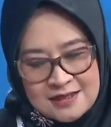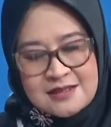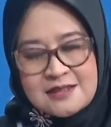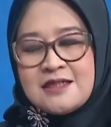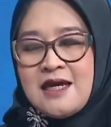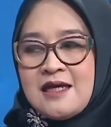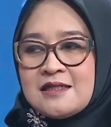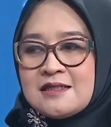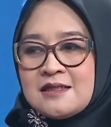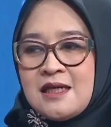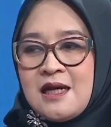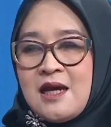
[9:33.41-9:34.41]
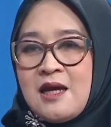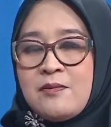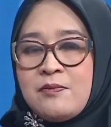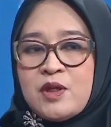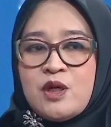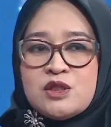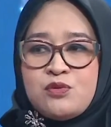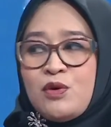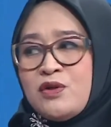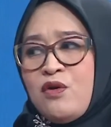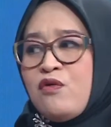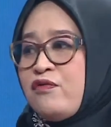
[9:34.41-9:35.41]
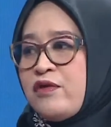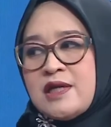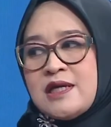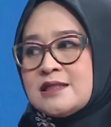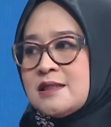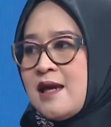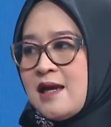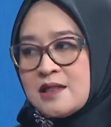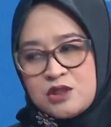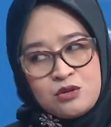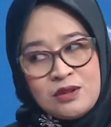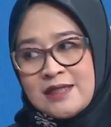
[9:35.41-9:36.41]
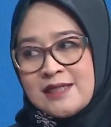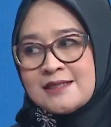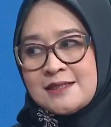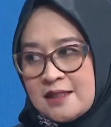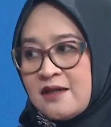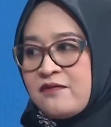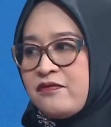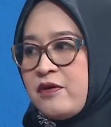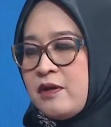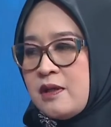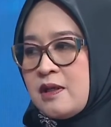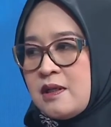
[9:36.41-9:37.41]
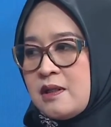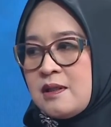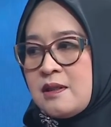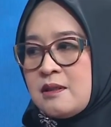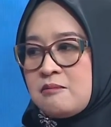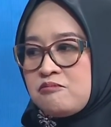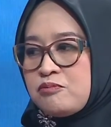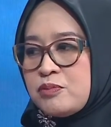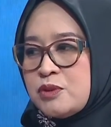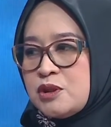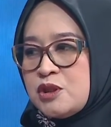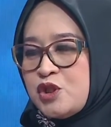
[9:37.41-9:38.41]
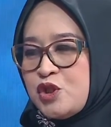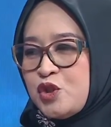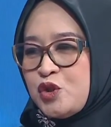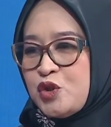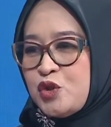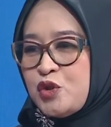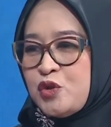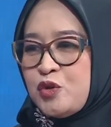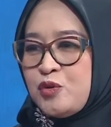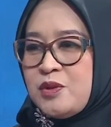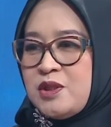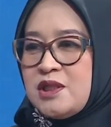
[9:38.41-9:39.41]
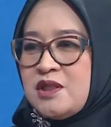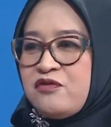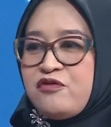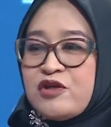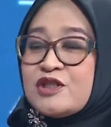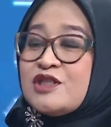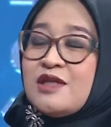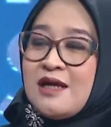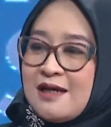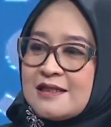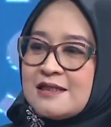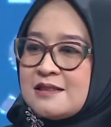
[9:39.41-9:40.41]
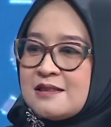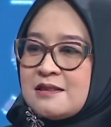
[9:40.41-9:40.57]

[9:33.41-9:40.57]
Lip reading: Yes. Because one ovary is actually, it's enough to be fertilized.